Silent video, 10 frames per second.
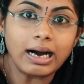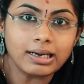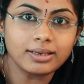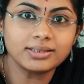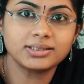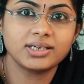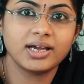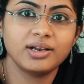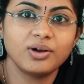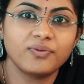
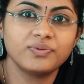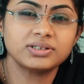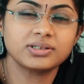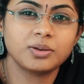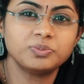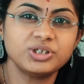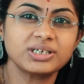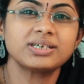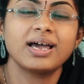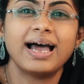understanding of the
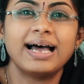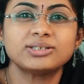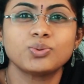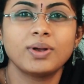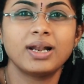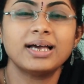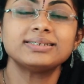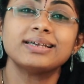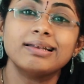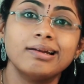subject as well as
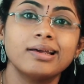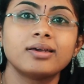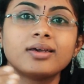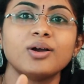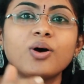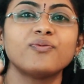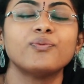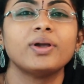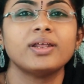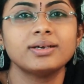linking of
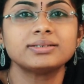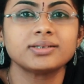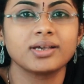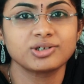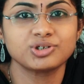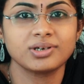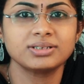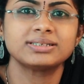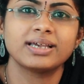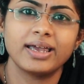various
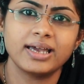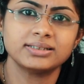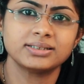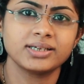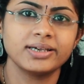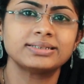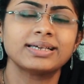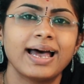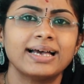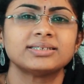sections, essays
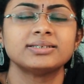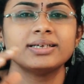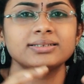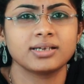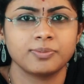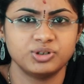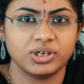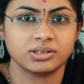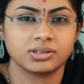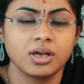as the
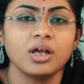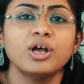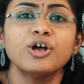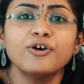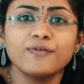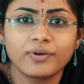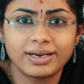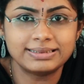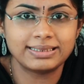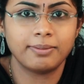subject. For
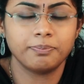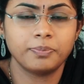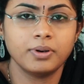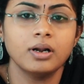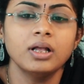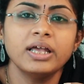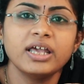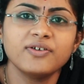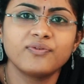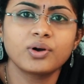example,
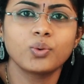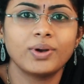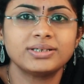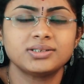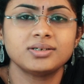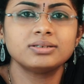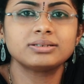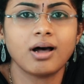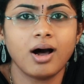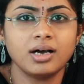if a question is
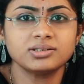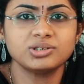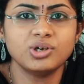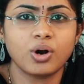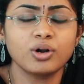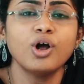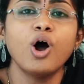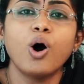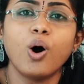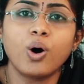asked on
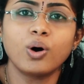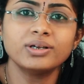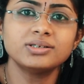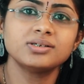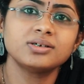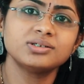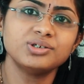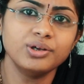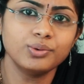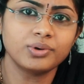auditor's
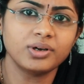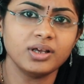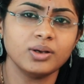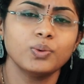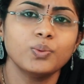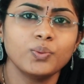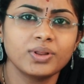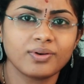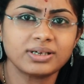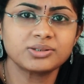duty
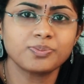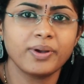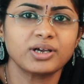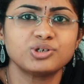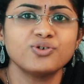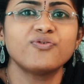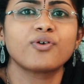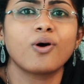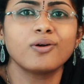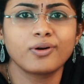with respect to
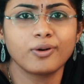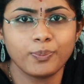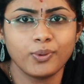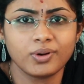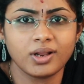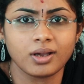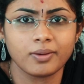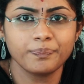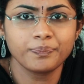fraud reporting,